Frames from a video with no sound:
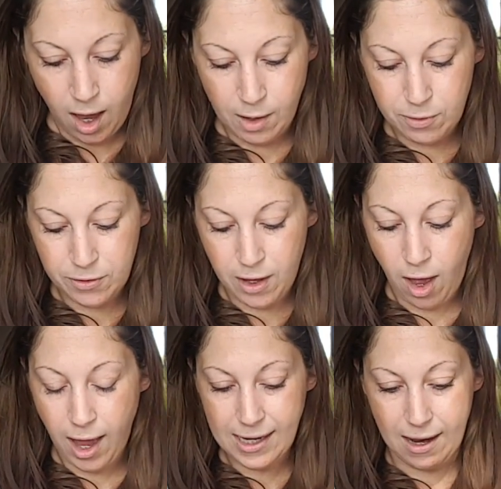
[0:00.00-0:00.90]
I will
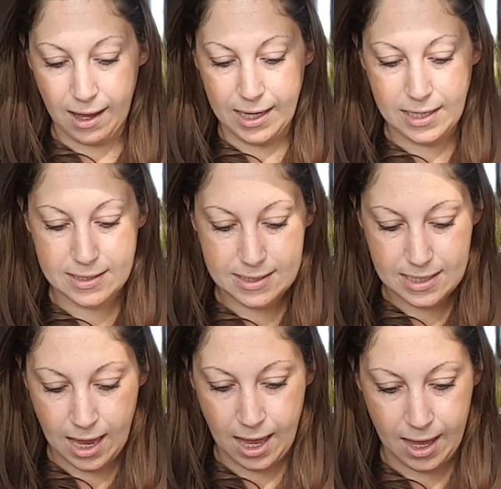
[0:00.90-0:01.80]
highlight,
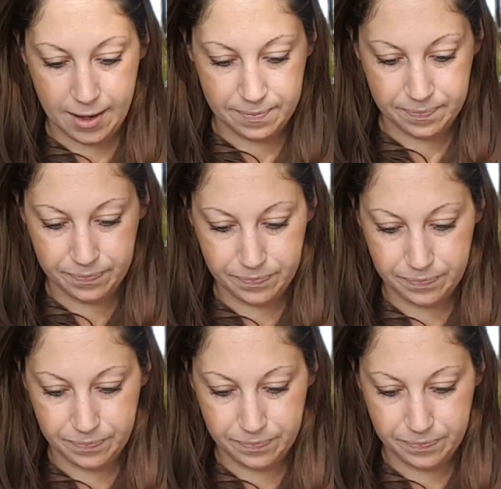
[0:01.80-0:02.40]
no,